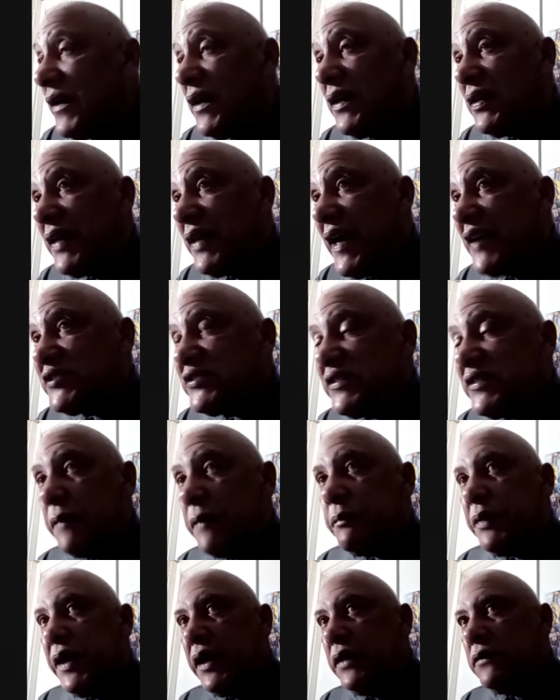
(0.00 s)
Last year they
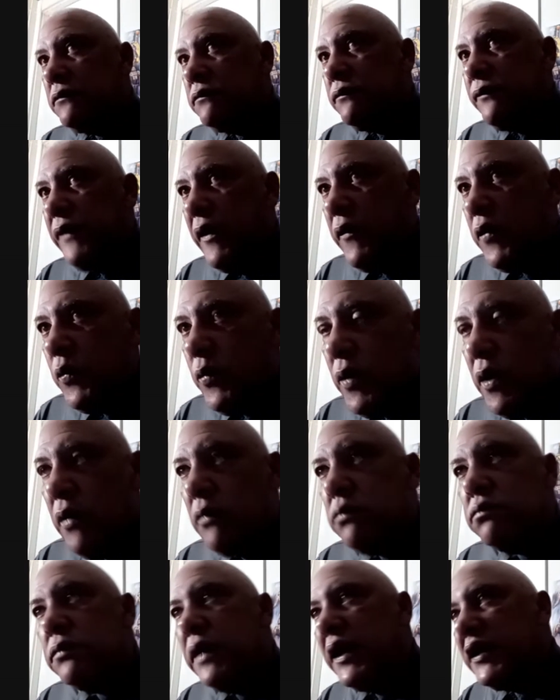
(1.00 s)
played very
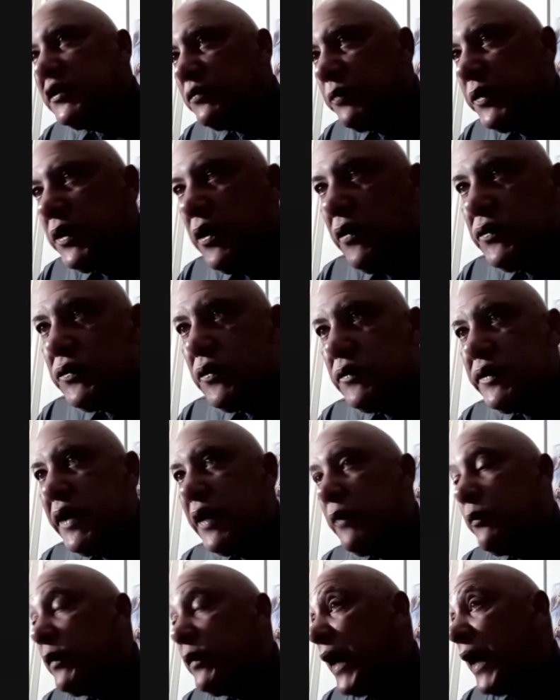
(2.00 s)
well, as we all know.
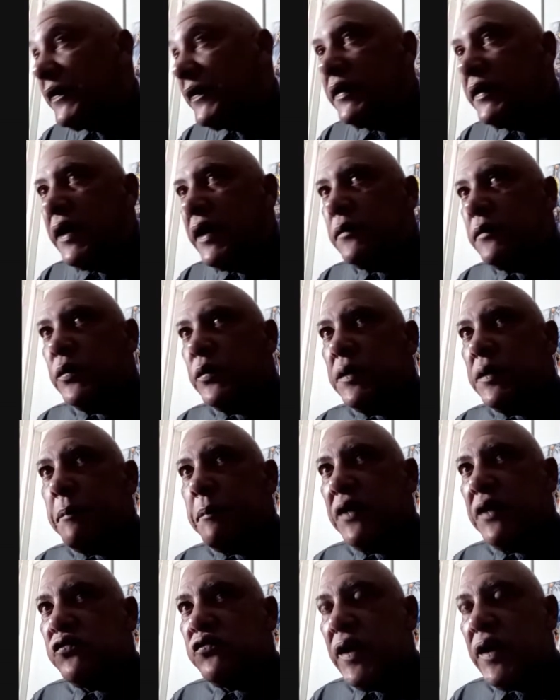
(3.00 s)
I think they ended with the
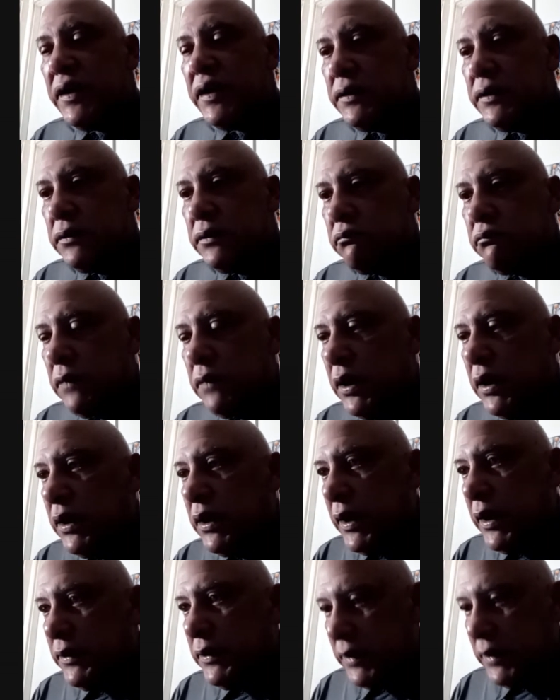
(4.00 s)
best record
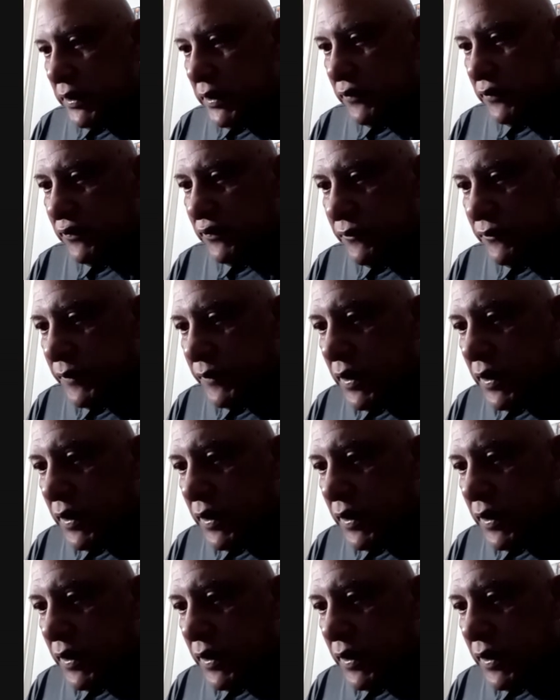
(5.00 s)
in the East.